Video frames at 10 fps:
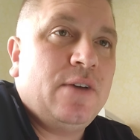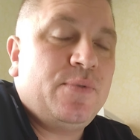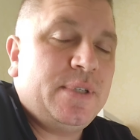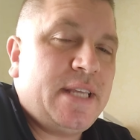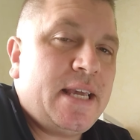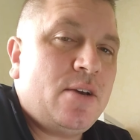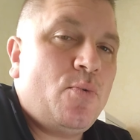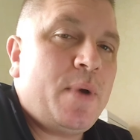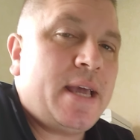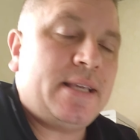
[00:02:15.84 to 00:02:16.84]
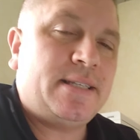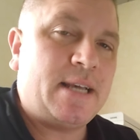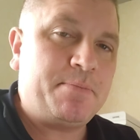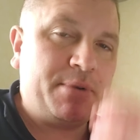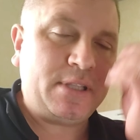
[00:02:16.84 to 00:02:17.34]
if we take away
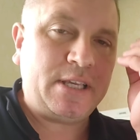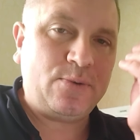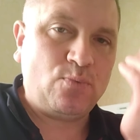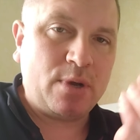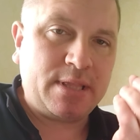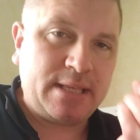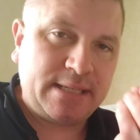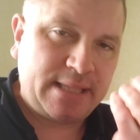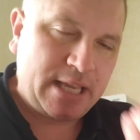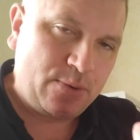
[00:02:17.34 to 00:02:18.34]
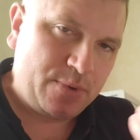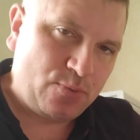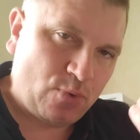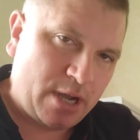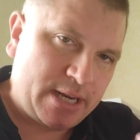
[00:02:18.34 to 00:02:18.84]
separately what this thing
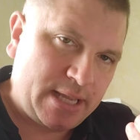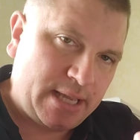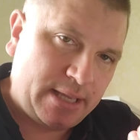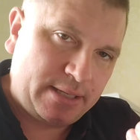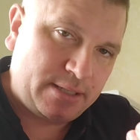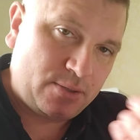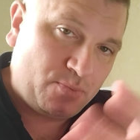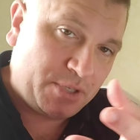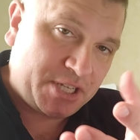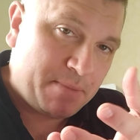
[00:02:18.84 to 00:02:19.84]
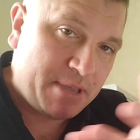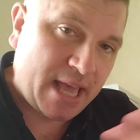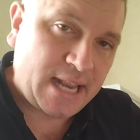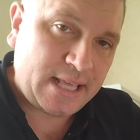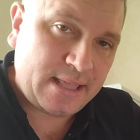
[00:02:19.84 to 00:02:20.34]
we want is, which could
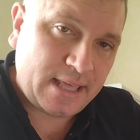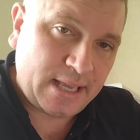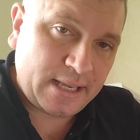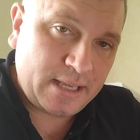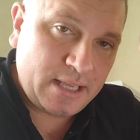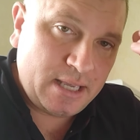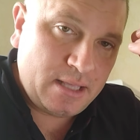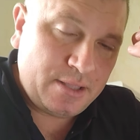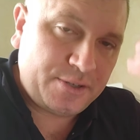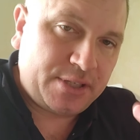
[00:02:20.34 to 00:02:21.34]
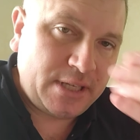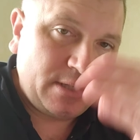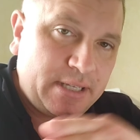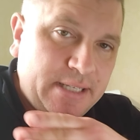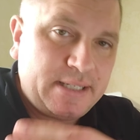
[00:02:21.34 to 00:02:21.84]
be anything, there
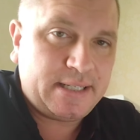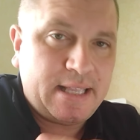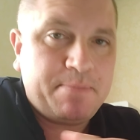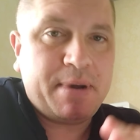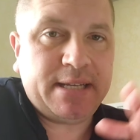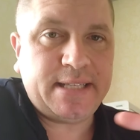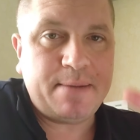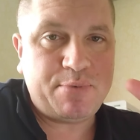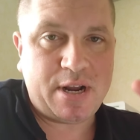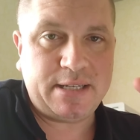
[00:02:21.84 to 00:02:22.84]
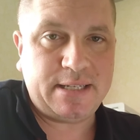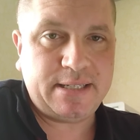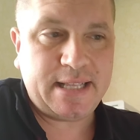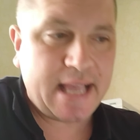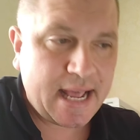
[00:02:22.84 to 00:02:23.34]
still is a step-by-step
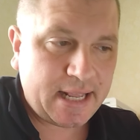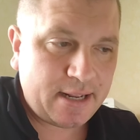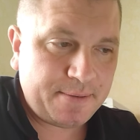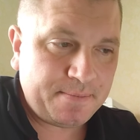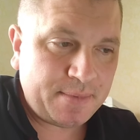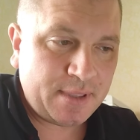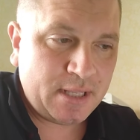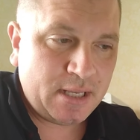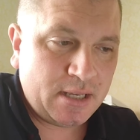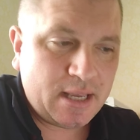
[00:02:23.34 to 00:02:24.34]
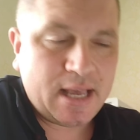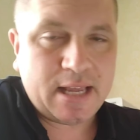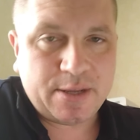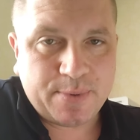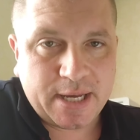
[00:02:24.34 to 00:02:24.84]
process to get it.
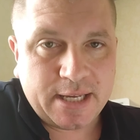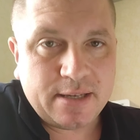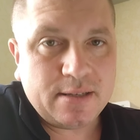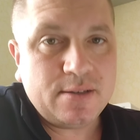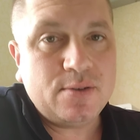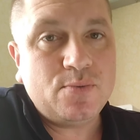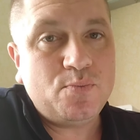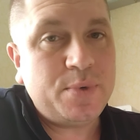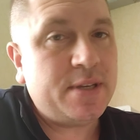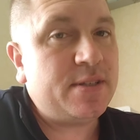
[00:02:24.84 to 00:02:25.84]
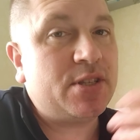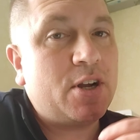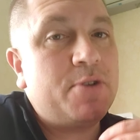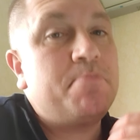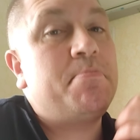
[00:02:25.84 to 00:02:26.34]
Anyway, we
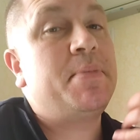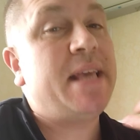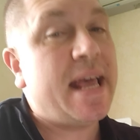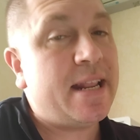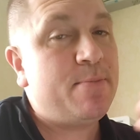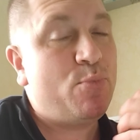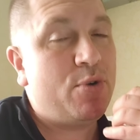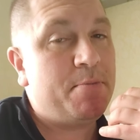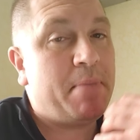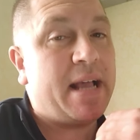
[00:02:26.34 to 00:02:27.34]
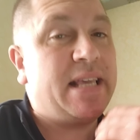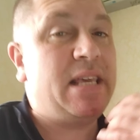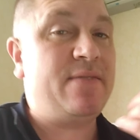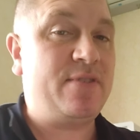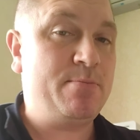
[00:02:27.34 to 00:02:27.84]
start getting more by
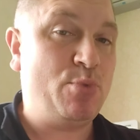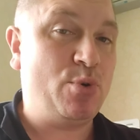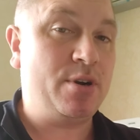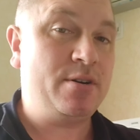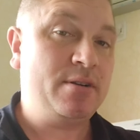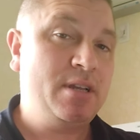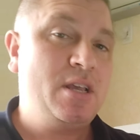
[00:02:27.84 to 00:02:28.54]
giving more.